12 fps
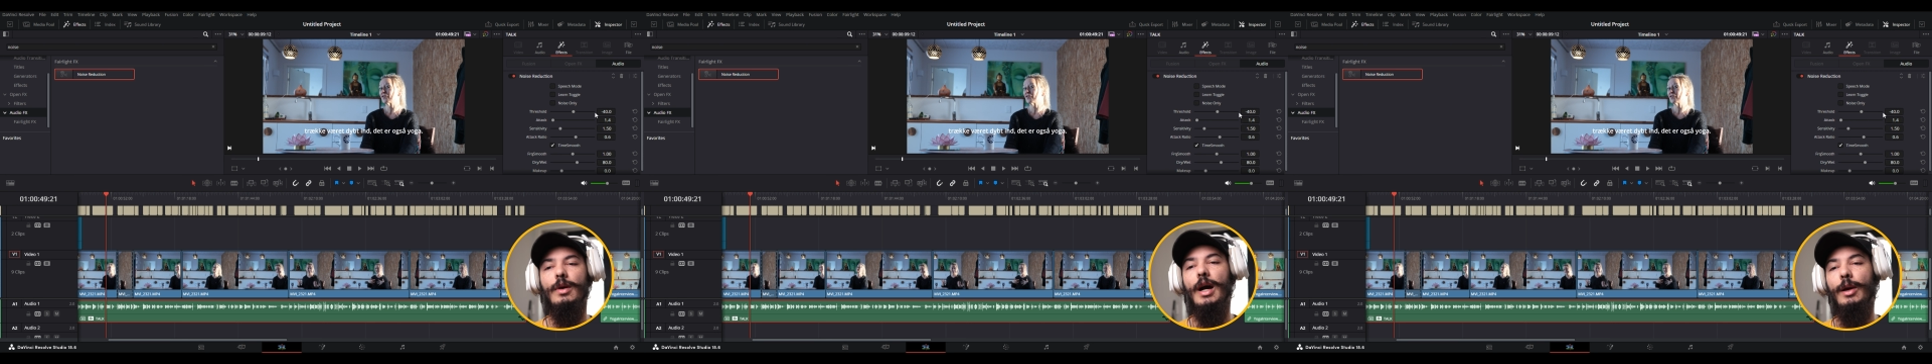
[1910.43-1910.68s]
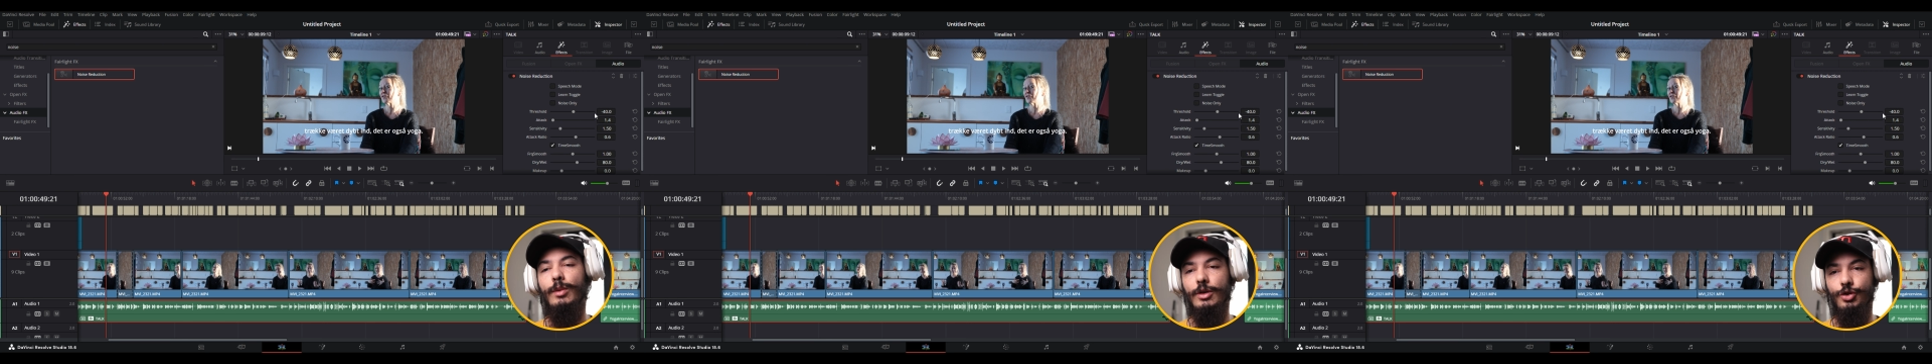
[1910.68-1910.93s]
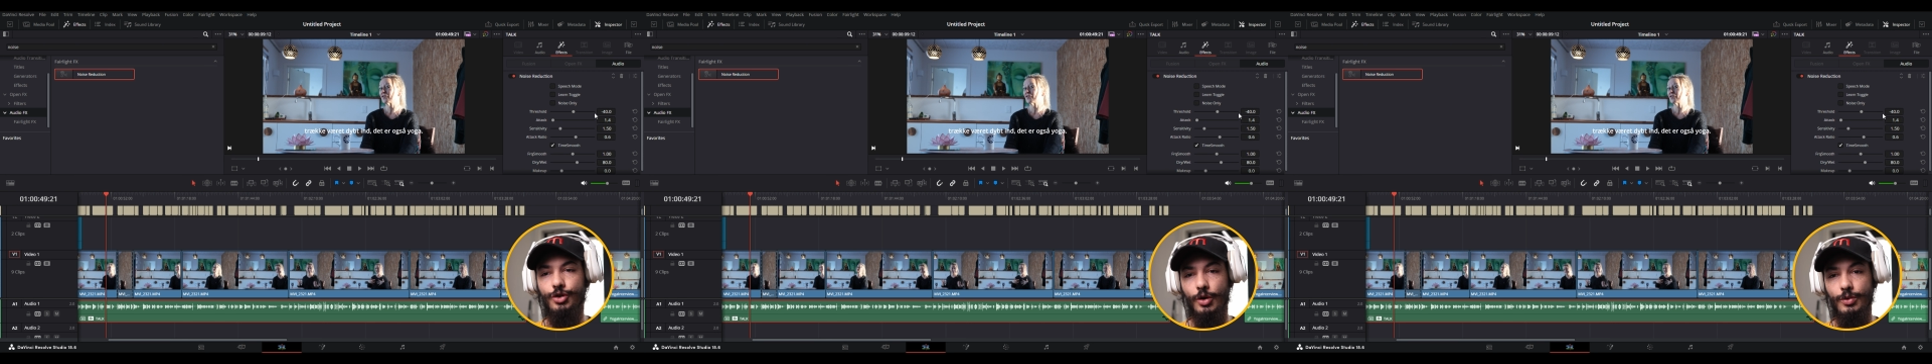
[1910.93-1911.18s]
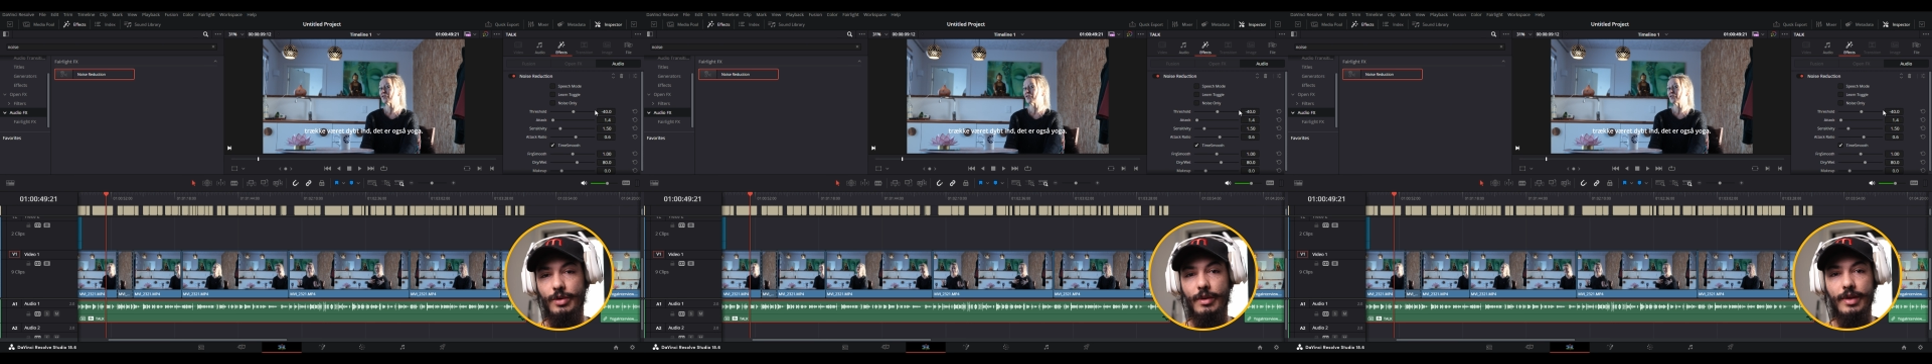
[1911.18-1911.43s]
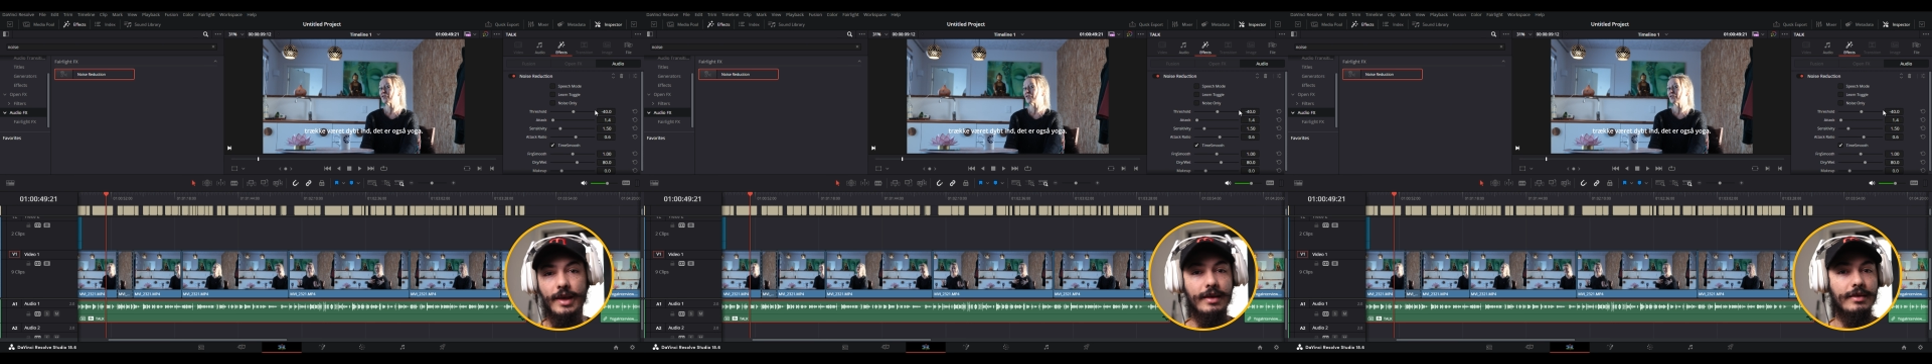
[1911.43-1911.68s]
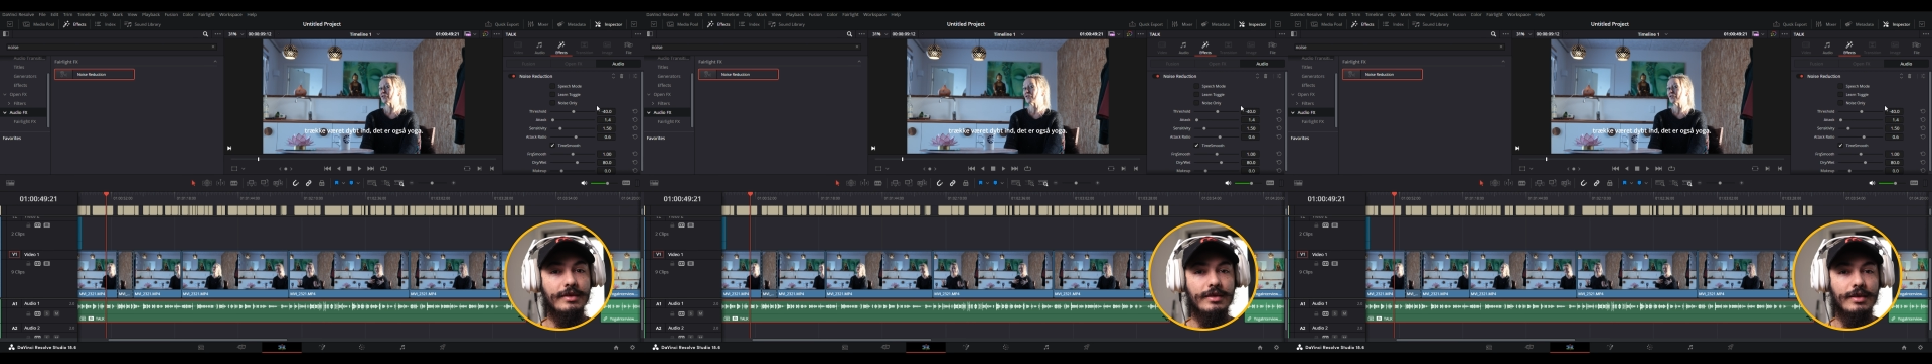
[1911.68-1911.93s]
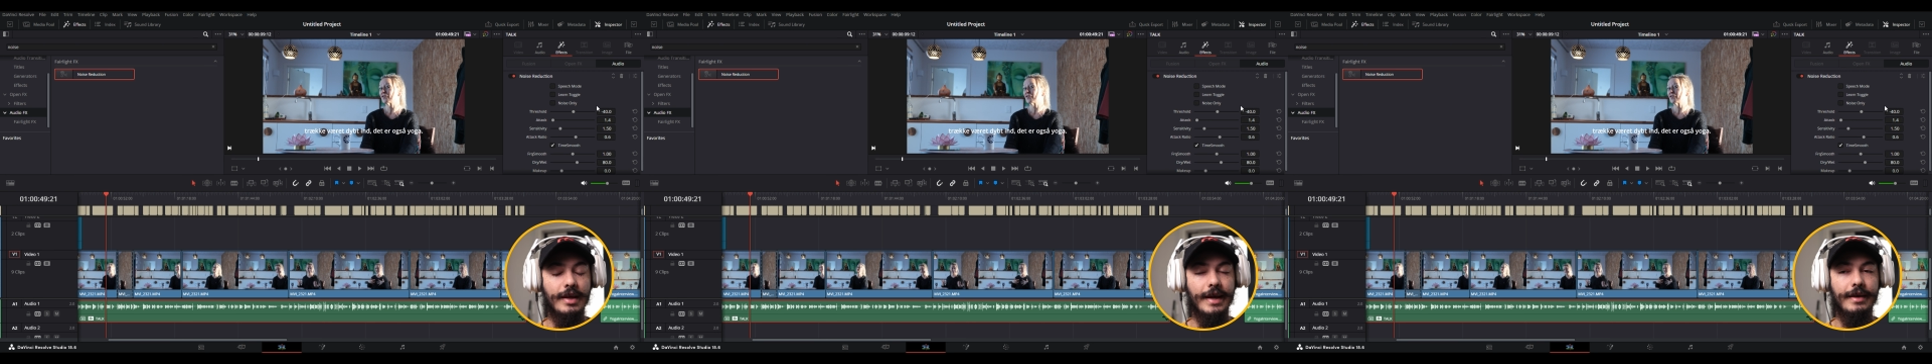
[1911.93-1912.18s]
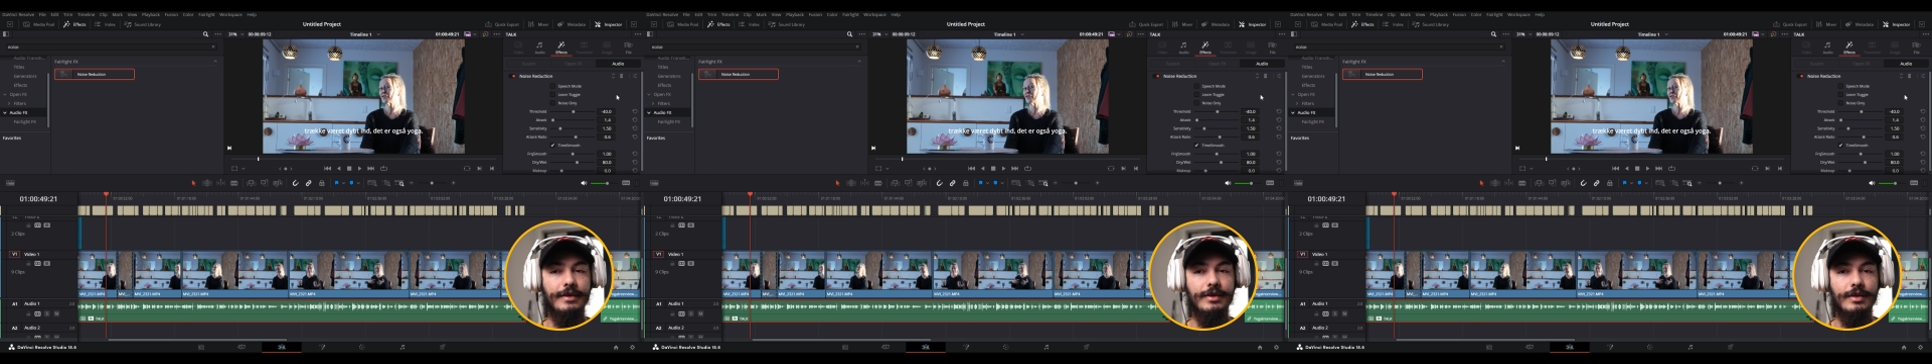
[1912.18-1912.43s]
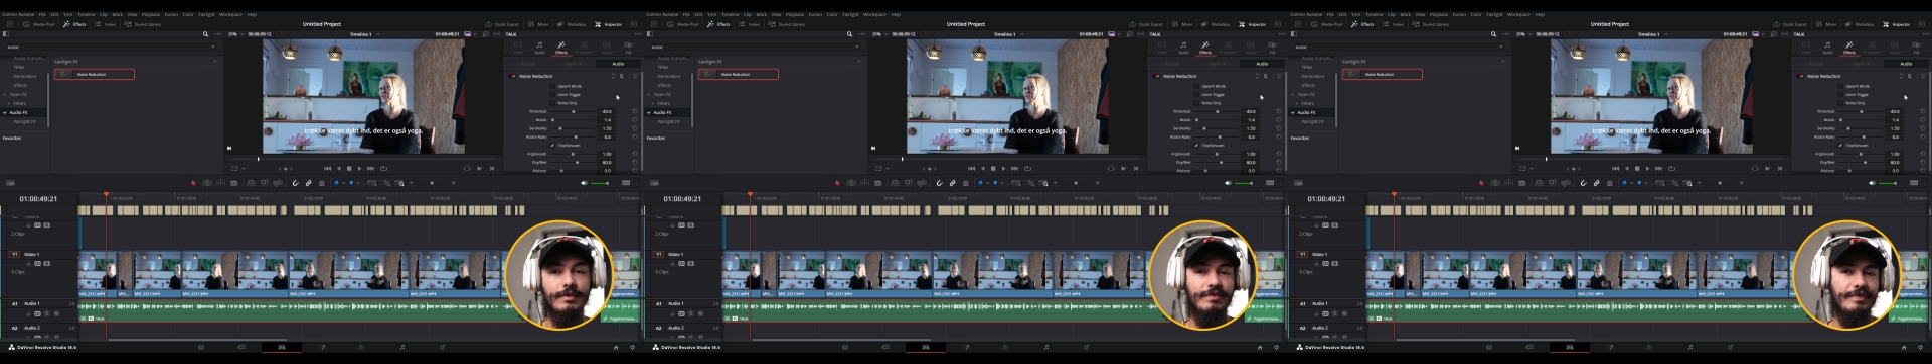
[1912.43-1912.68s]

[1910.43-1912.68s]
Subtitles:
I will show you things, and